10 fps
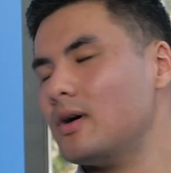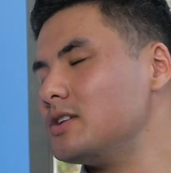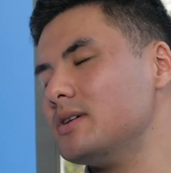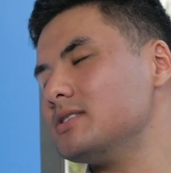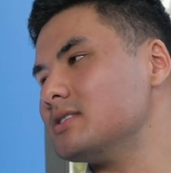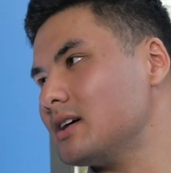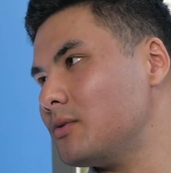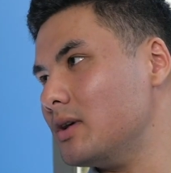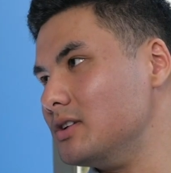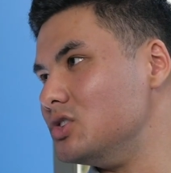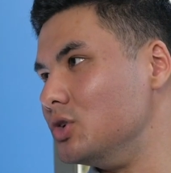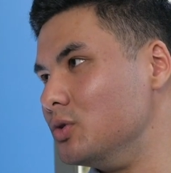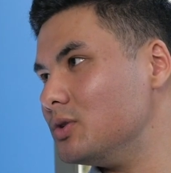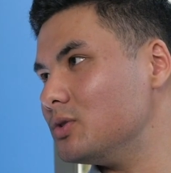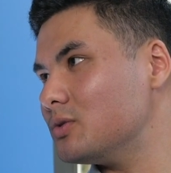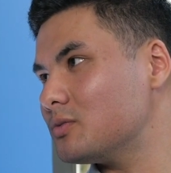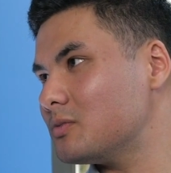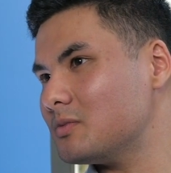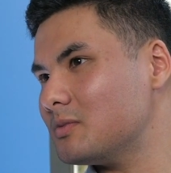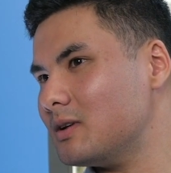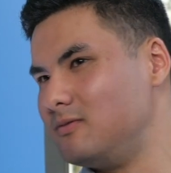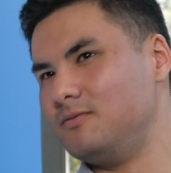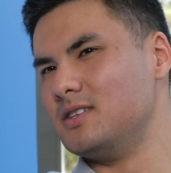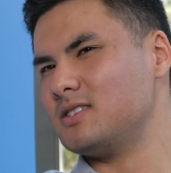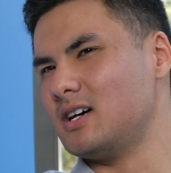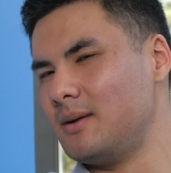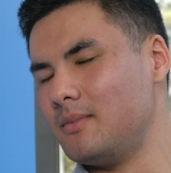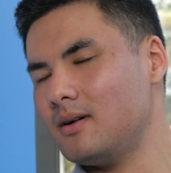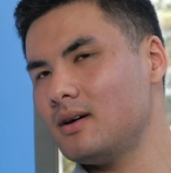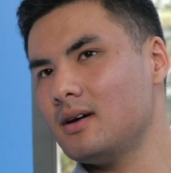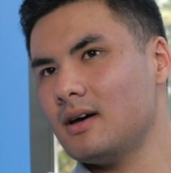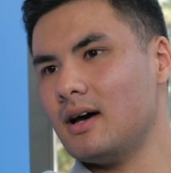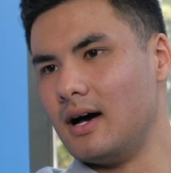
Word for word: Graduation is like what June of this time. Yeah.